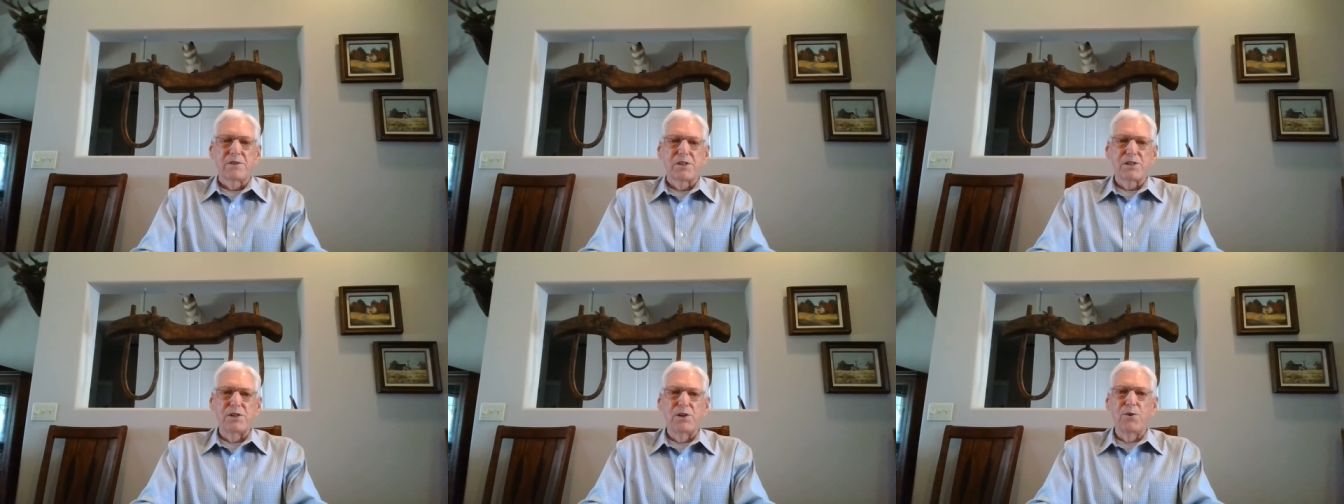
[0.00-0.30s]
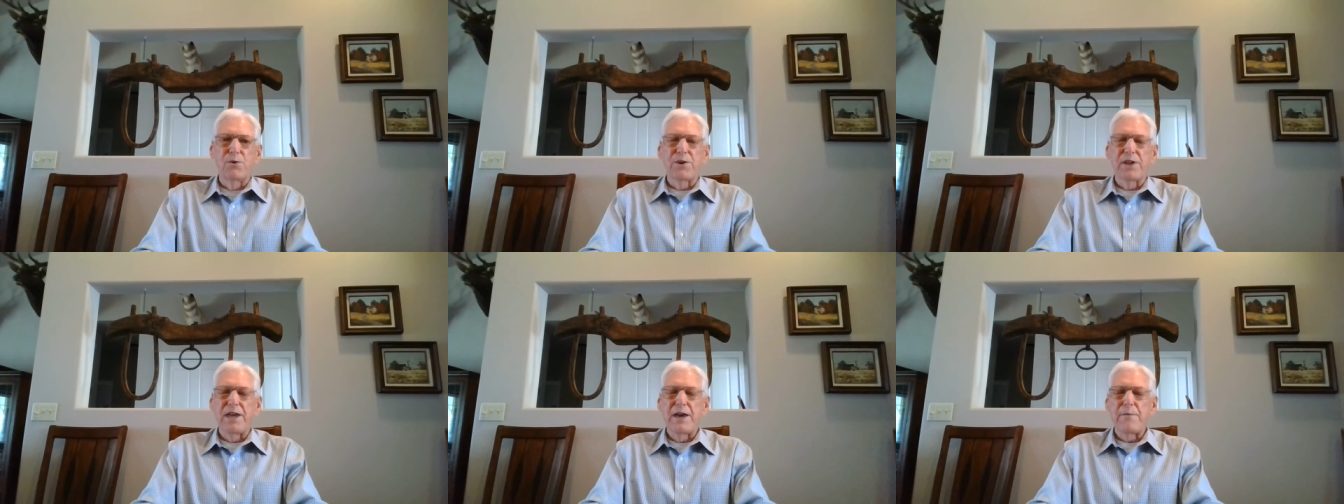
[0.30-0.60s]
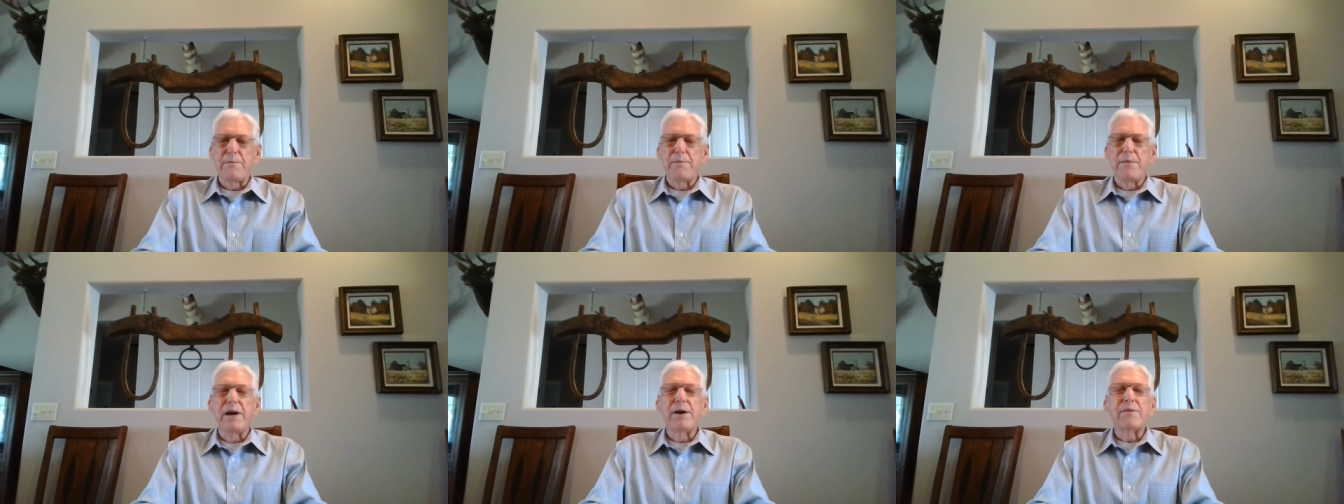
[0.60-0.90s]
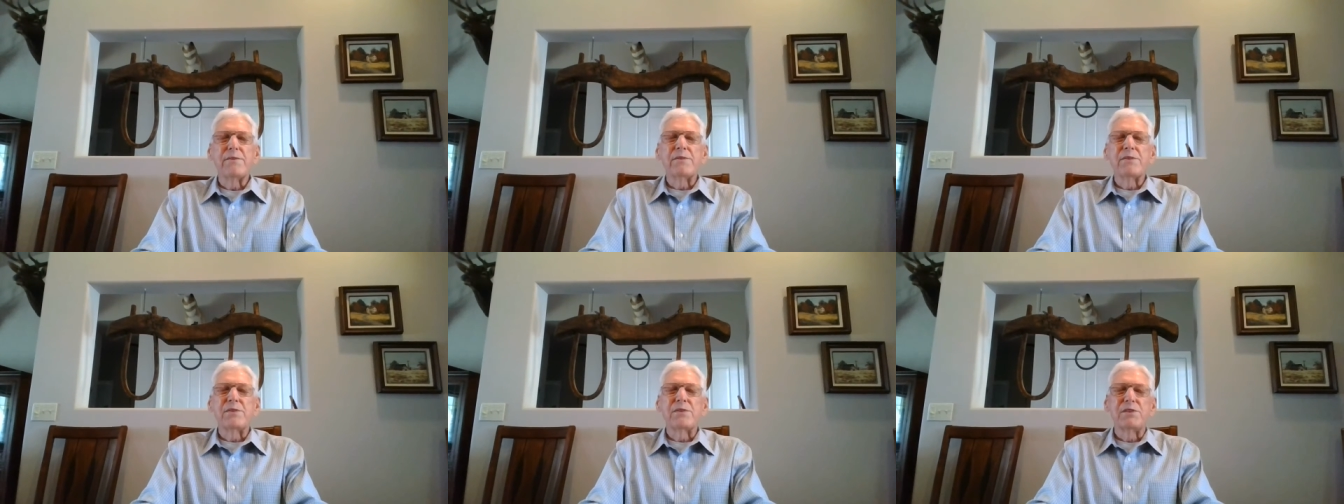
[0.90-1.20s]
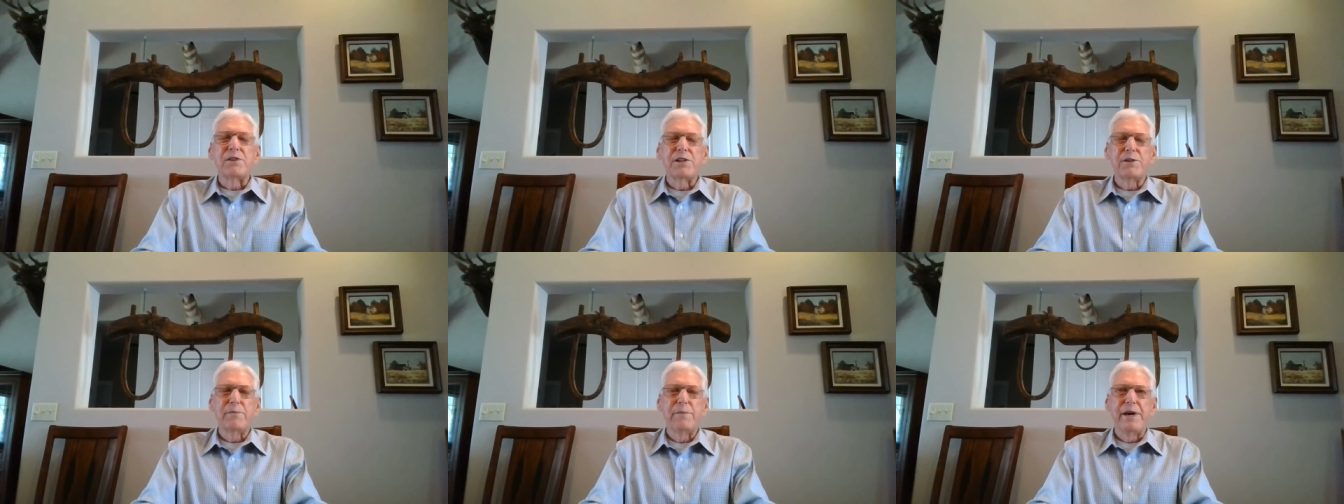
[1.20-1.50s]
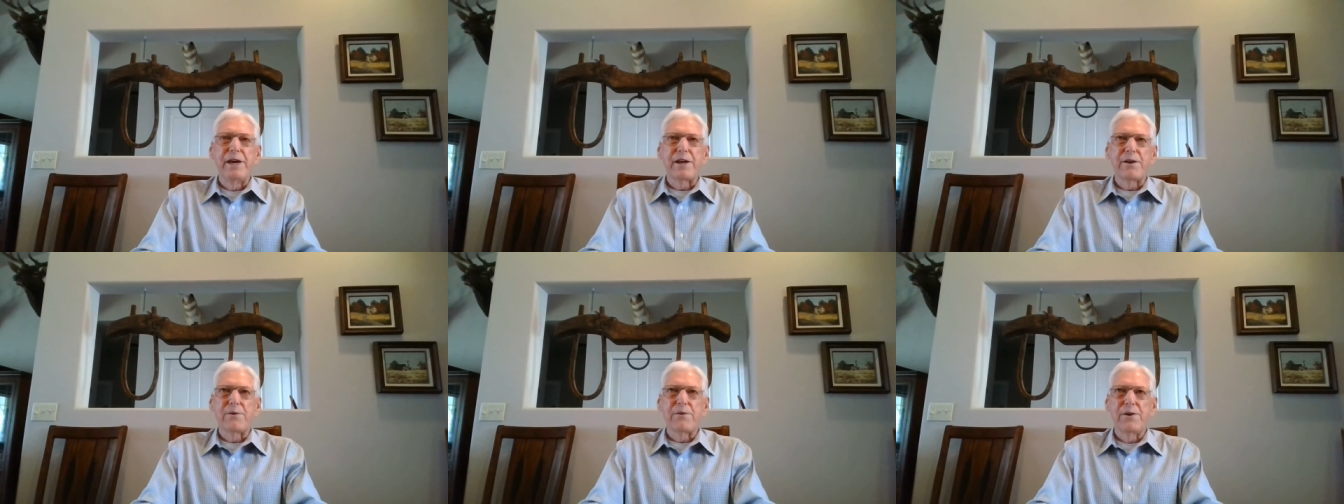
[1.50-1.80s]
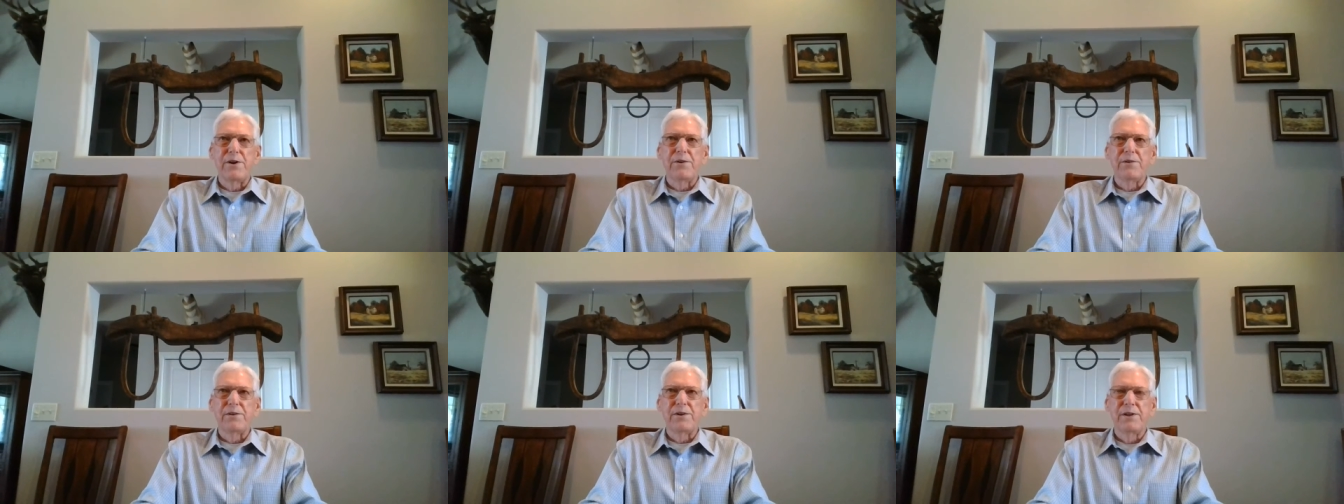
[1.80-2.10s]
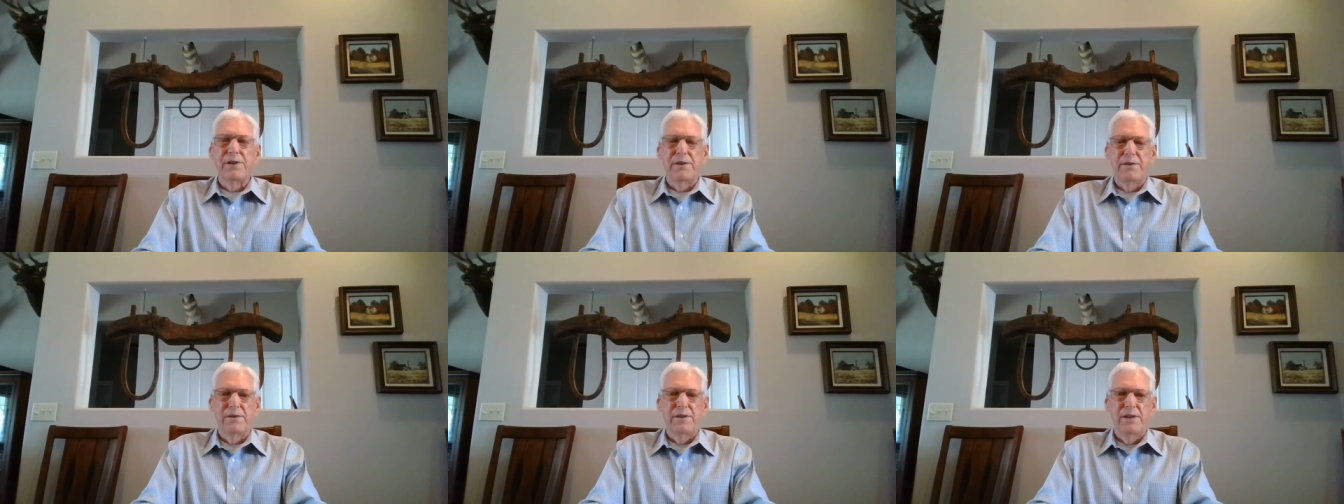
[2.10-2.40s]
snow-capped mountains in the background.